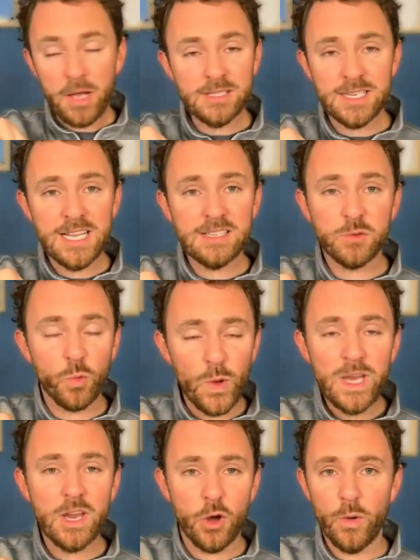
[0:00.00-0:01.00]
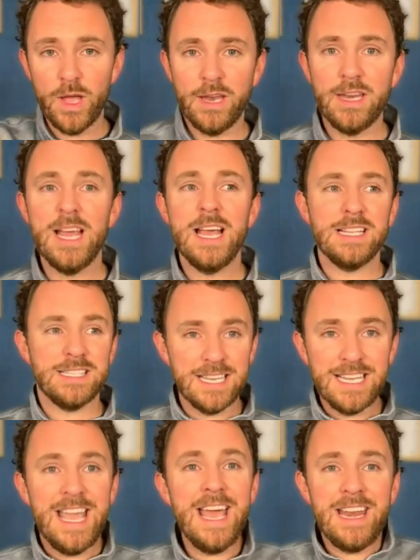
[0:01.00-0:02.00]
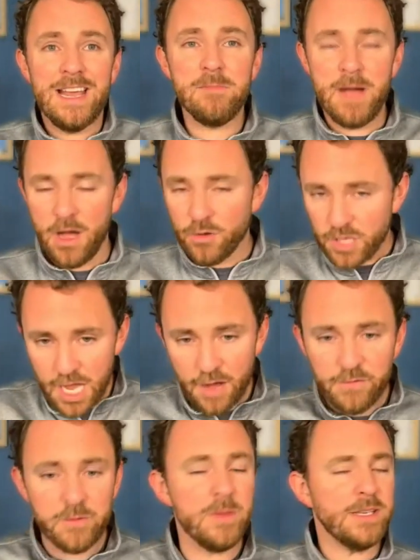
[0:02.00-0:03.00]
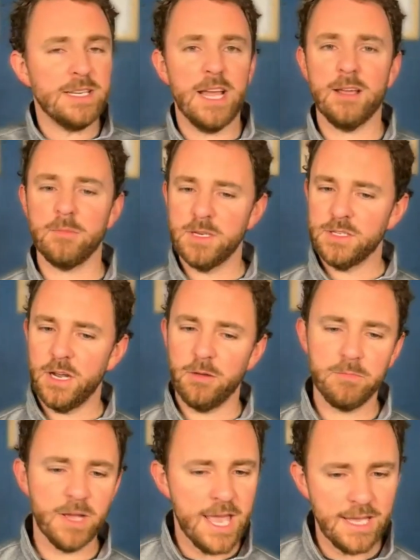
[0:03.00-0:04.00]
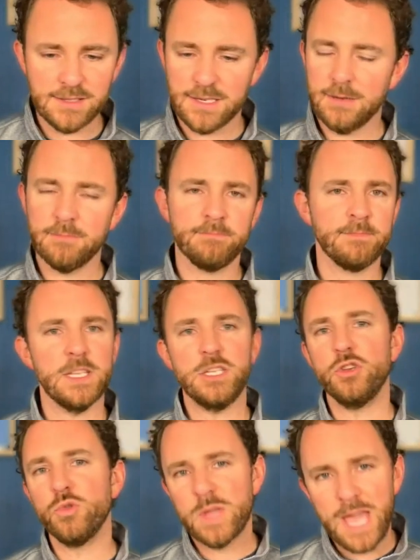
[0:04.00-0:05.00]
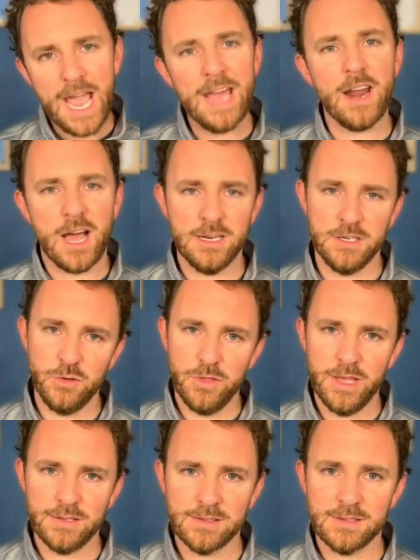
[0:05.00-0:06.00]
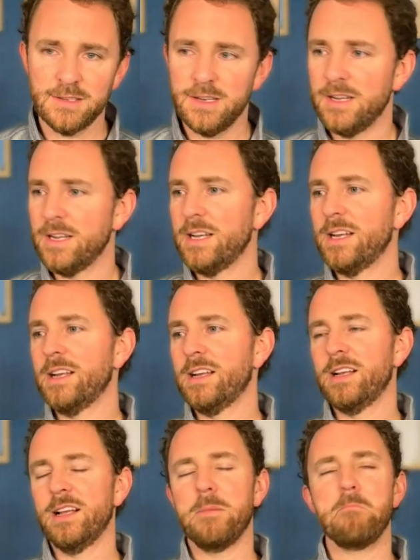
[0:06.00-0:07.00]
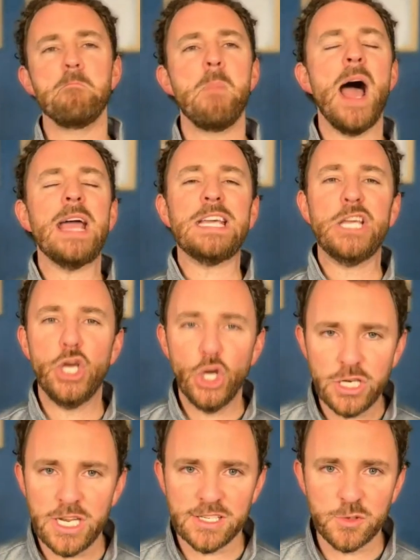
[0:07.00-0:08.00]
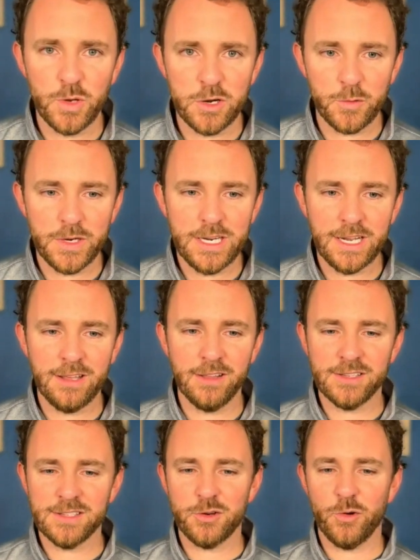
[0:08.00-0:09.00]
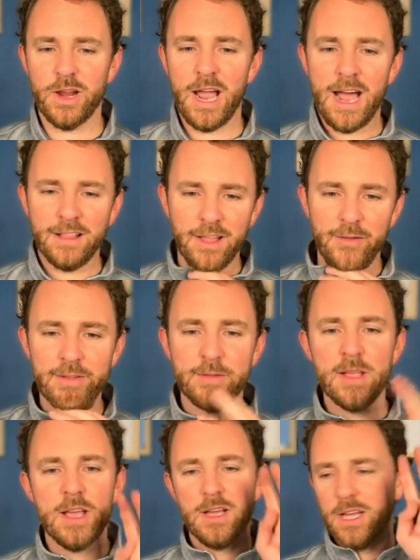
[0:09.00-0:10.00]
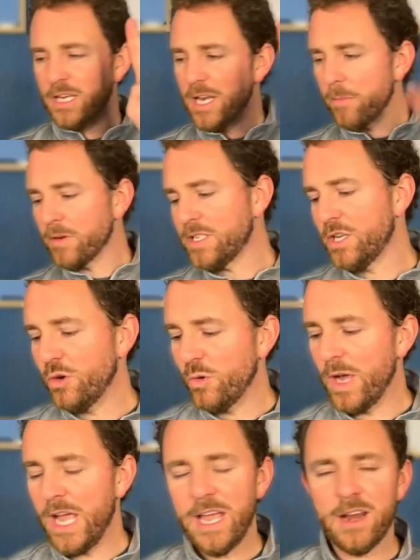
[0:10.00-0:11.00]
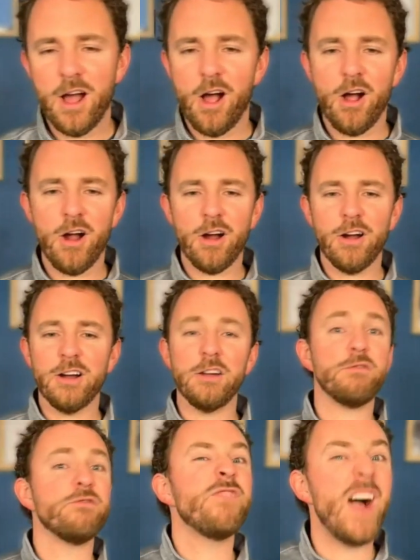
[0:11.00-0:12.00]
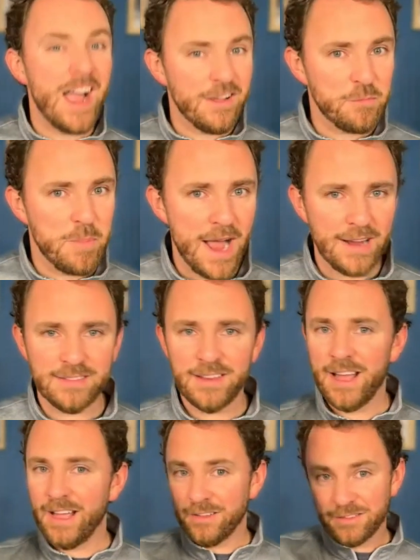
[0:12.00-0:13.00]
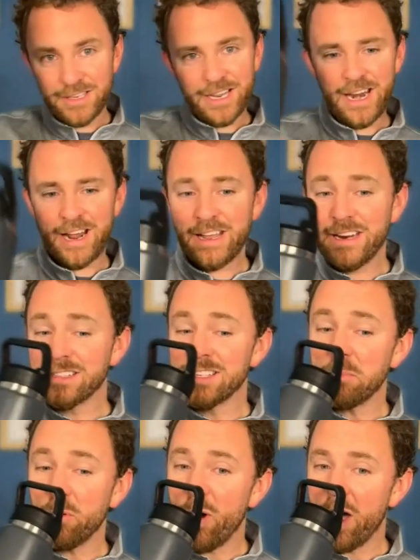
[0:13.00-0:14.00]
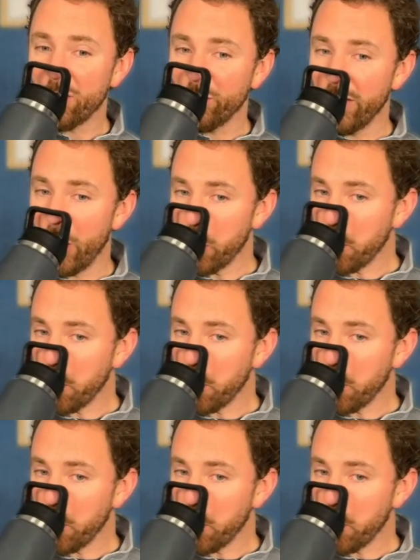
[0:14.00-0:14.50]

his window in to get him out, cuff him, and take him to jail. Mackenzie, you cannot do this. My goodness, what a ridiculous story. I love it. Number 2 in our 5-pack today, and I get a sip of water with it.